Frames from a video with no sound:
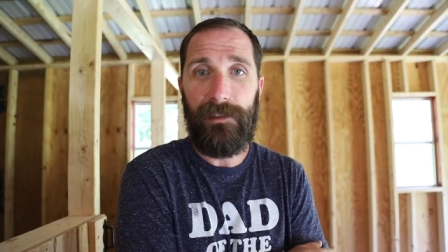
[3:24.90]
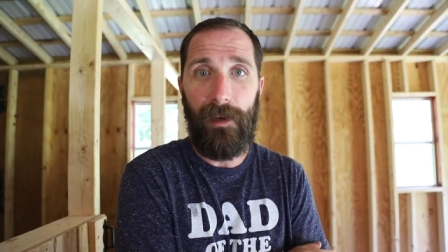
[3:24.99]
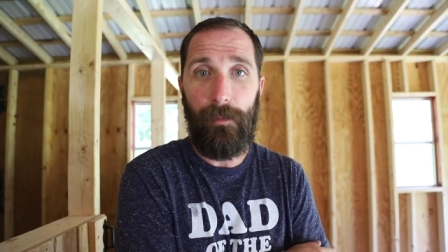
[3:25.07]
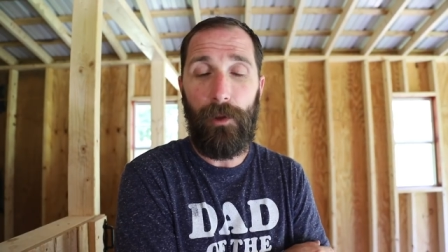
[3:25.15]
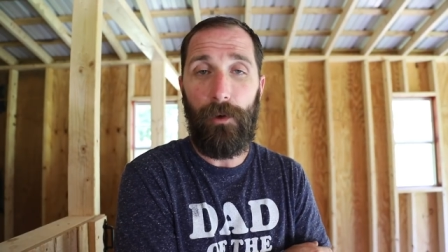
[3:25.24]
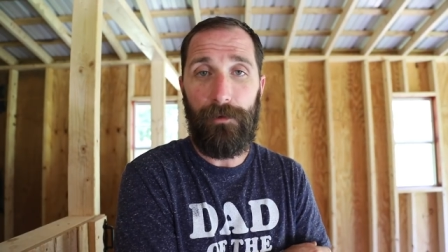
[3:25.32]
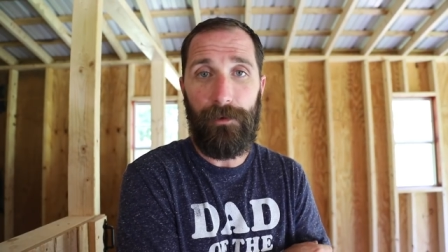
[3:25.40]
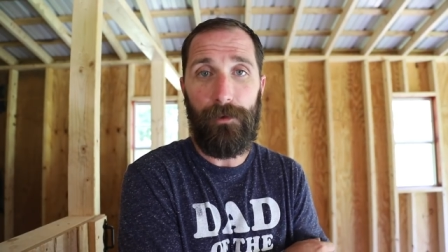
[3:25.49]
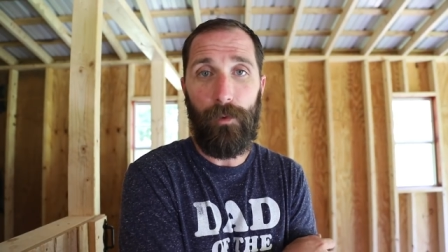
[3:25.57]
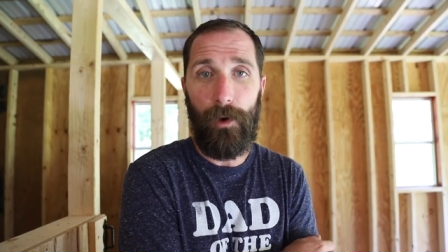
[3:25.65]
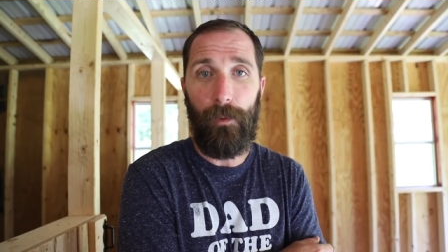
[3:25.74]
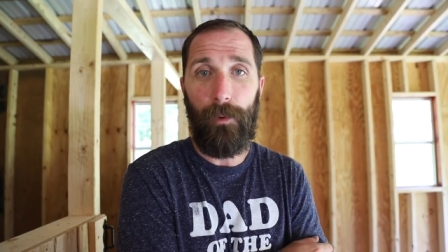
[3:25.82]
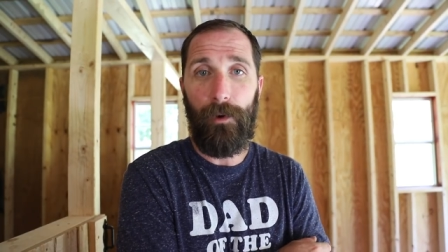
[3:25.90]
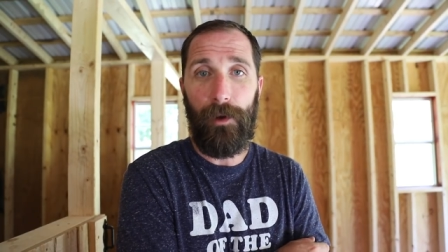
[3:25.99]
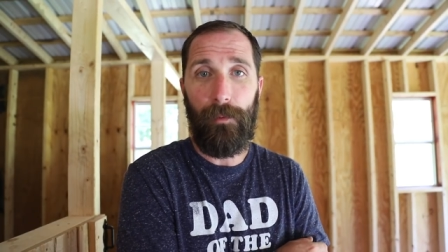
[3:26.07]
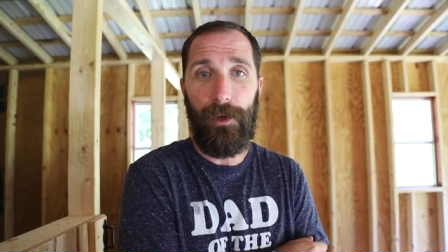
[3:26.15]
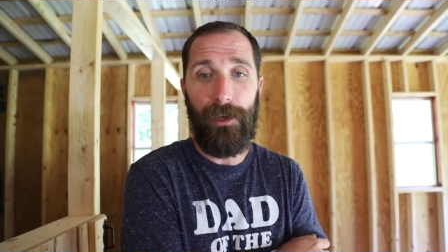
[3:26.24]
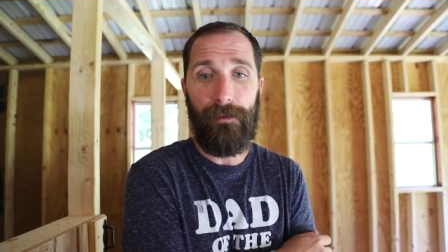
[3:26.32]
step closer to where we
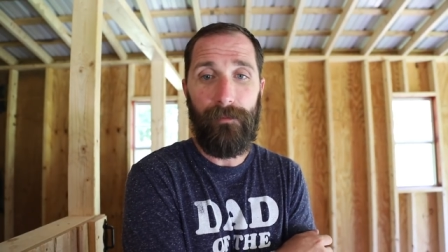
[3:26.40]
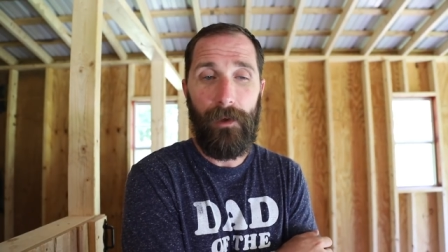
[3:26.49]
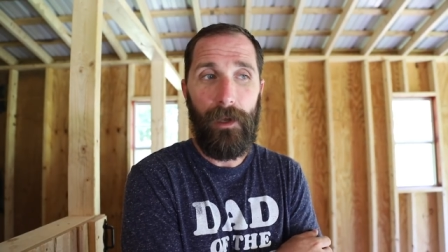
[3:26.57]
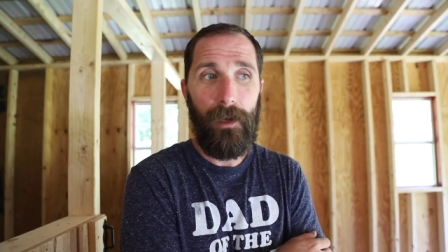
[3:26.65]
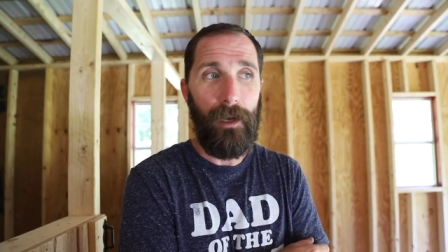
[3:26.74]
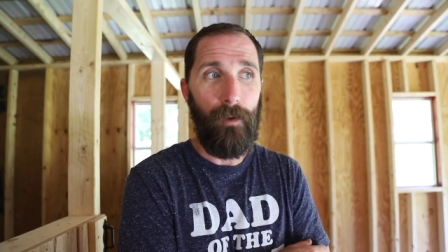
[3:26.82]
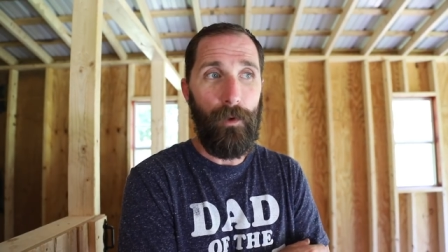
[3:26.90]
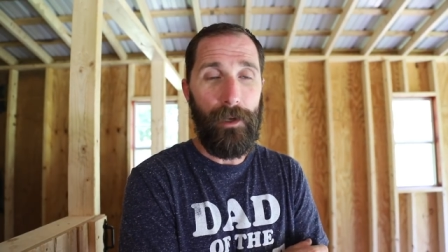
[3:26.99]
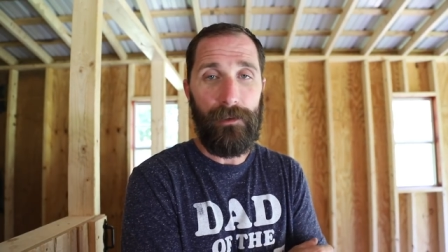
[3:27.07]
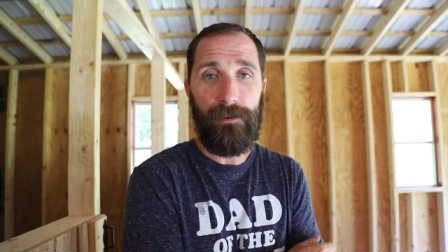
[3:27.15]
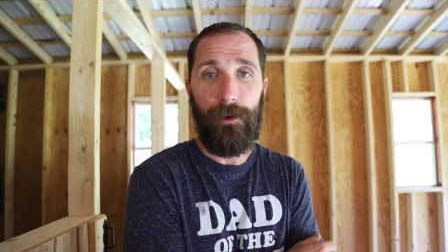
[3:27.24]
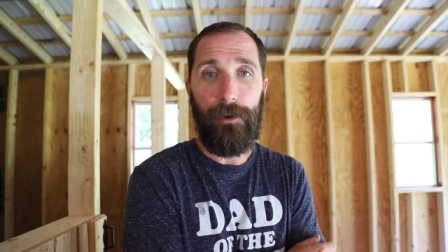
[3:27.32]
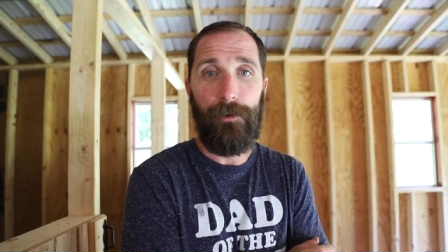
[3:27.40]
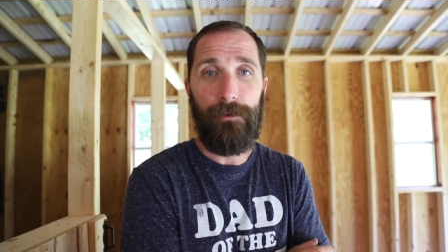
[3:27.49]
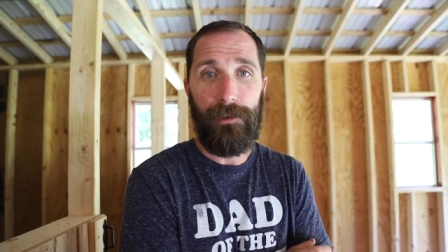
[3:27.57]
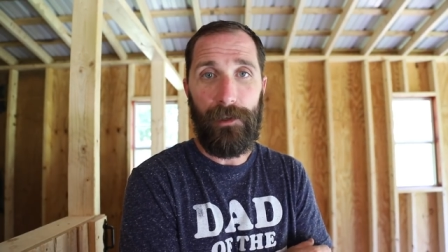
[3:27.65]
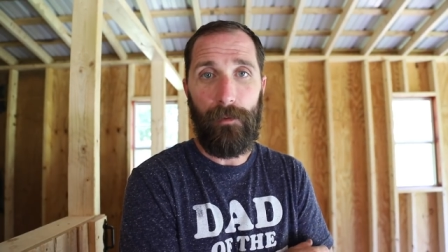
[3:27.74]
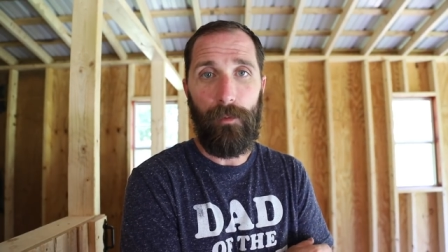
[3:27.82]
wanna be and we can start
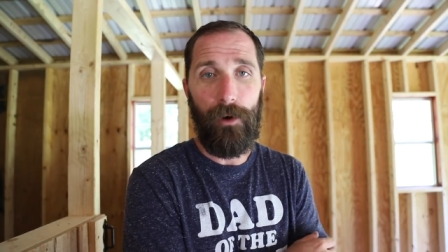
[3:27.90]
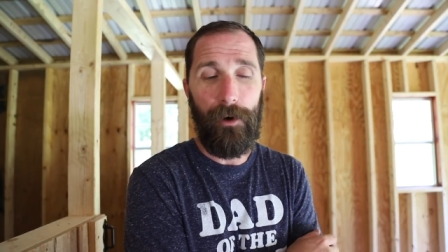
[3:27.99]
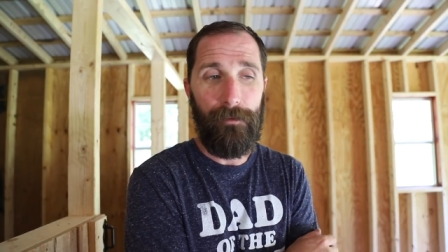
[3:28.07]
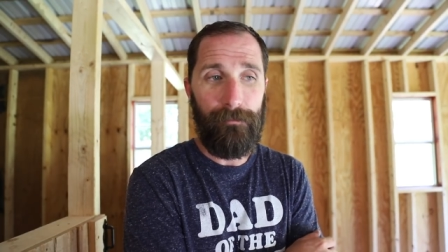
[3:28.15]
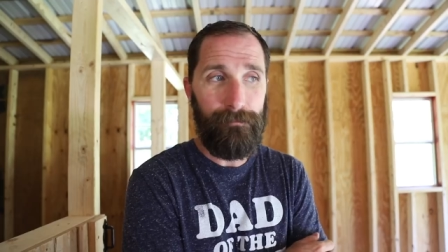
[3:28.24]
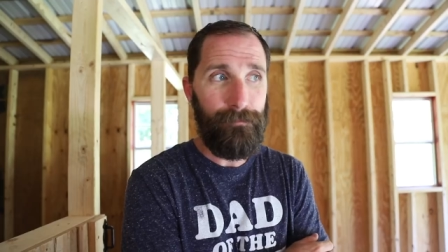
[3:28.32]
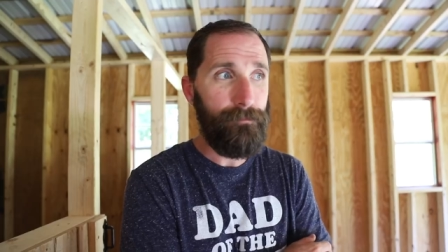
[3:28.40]
using the barn.